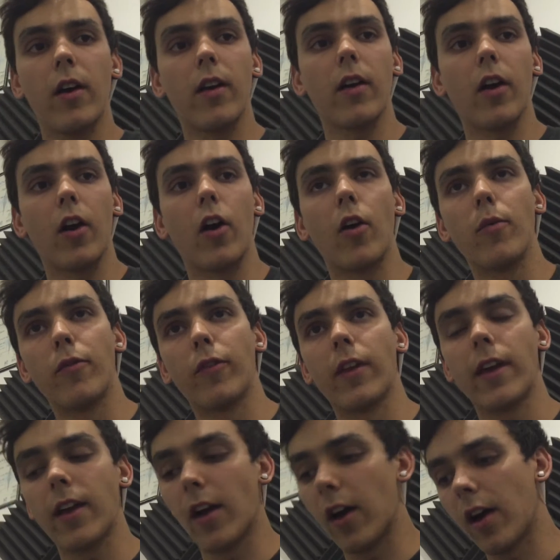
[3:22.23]

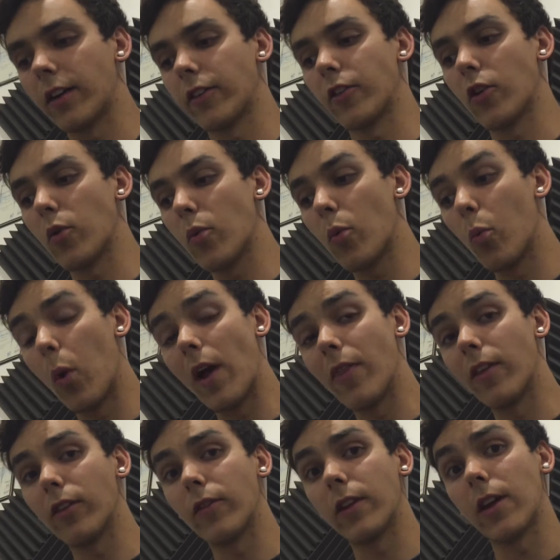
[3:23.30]
Hopefully, I don't know when
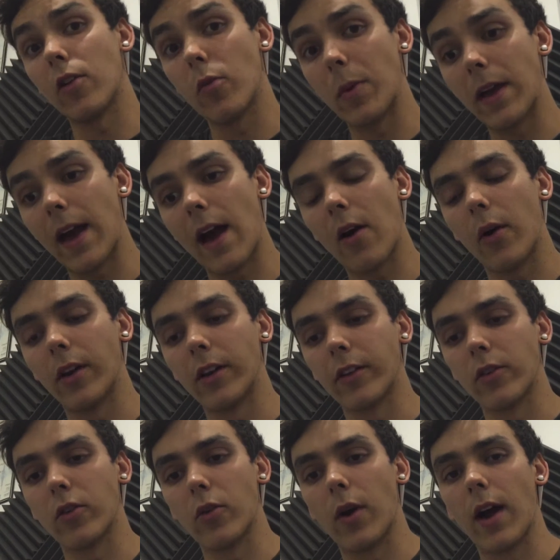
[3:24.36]
this video will be out, and I
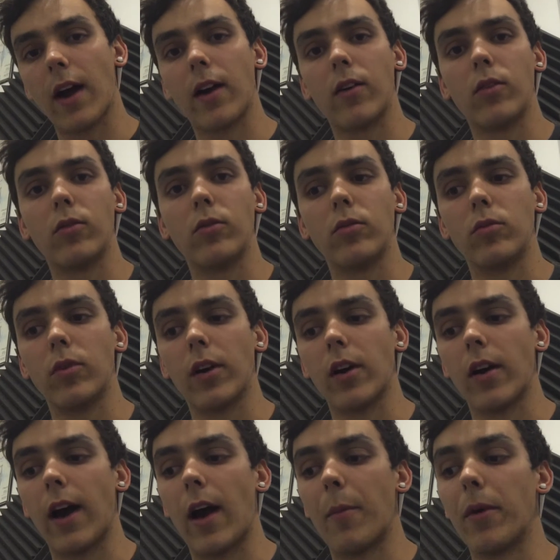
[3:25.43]
don't know
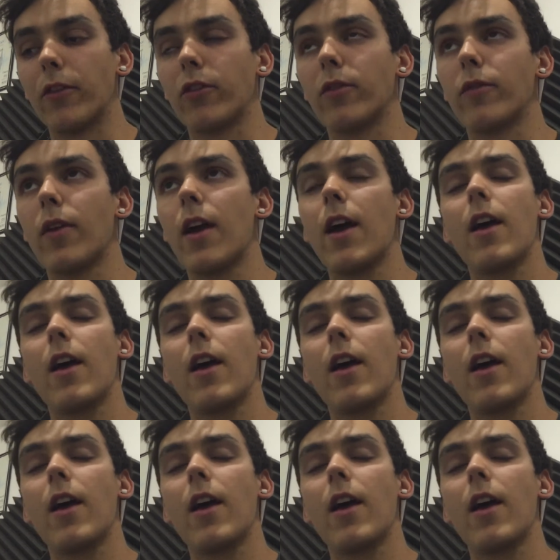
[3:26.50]
how much of